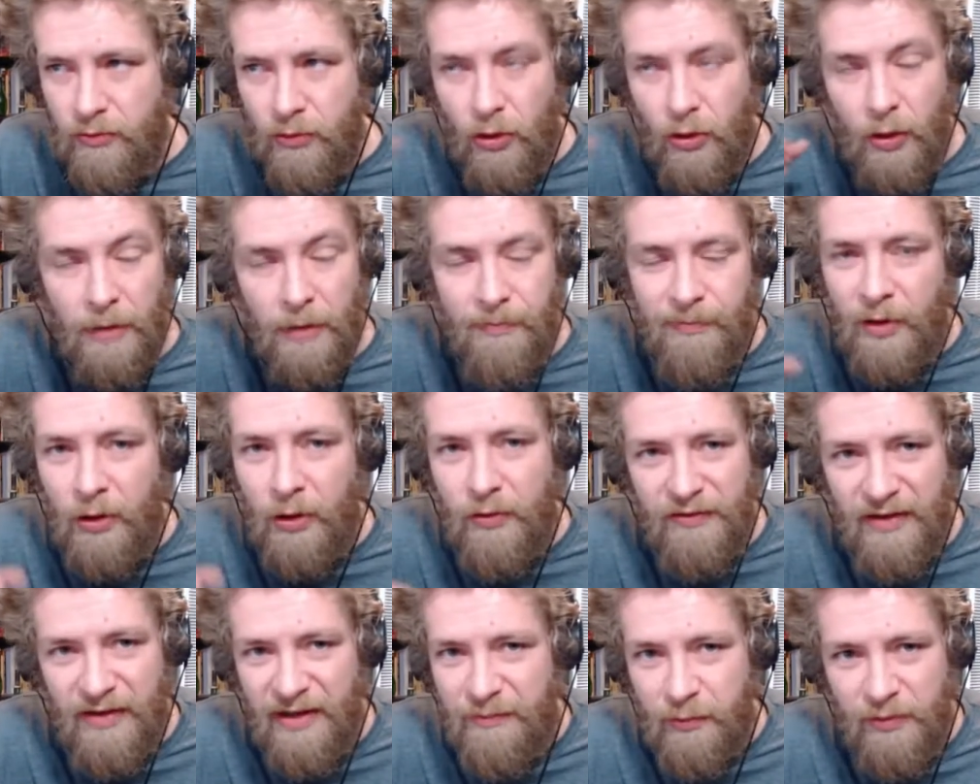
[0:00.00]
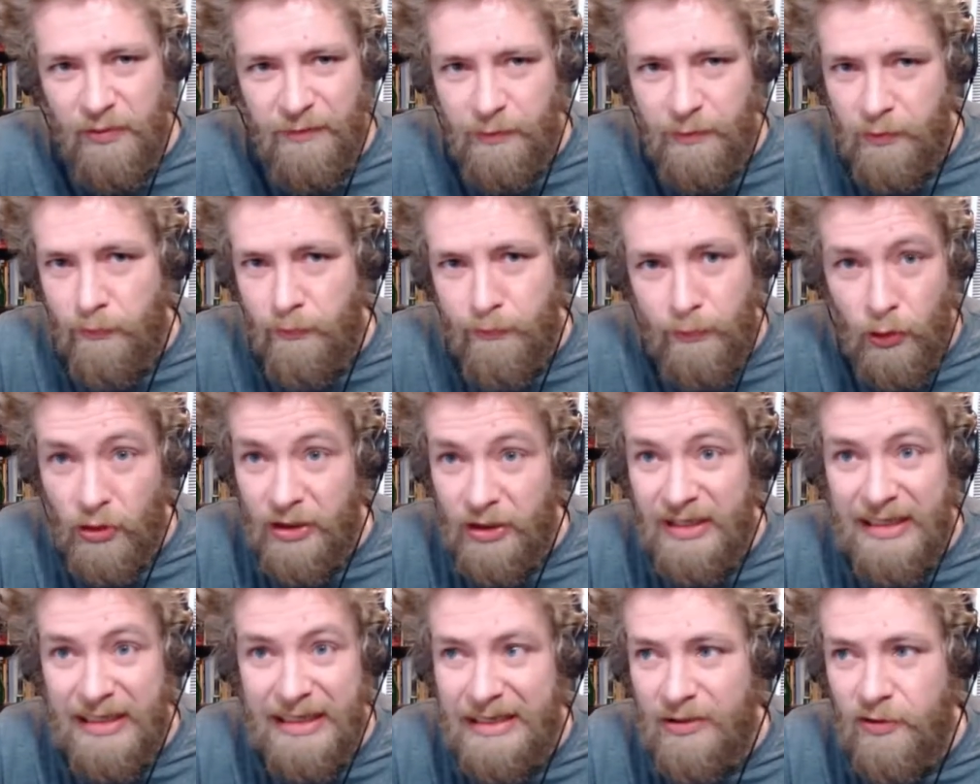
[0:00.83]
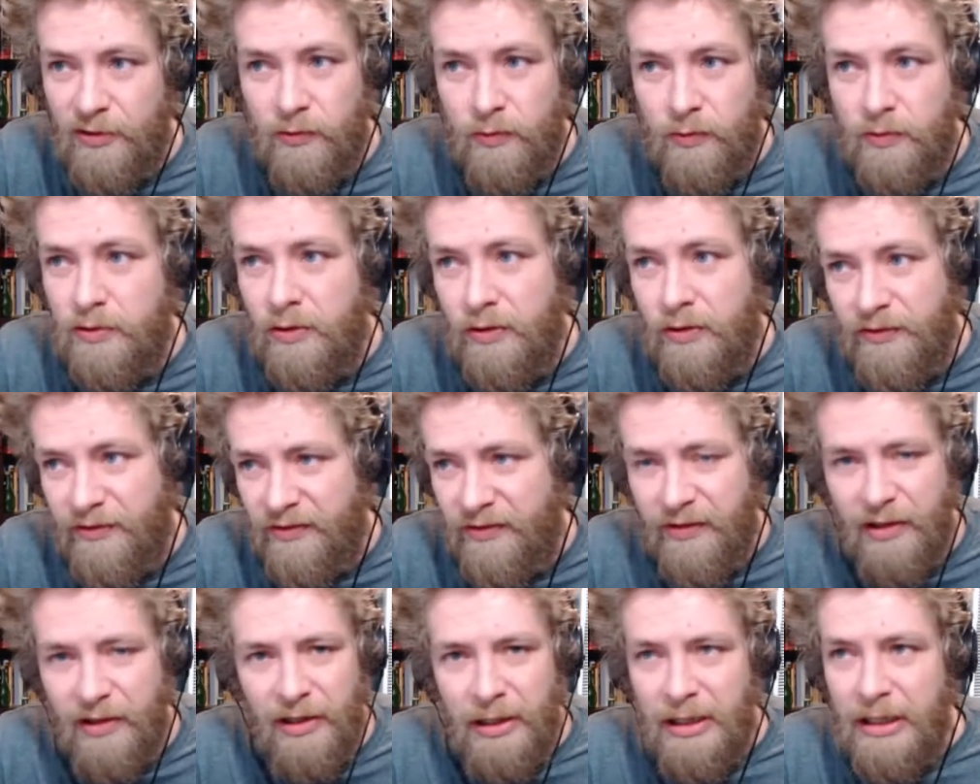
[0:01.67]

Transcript: our process was pointing towards.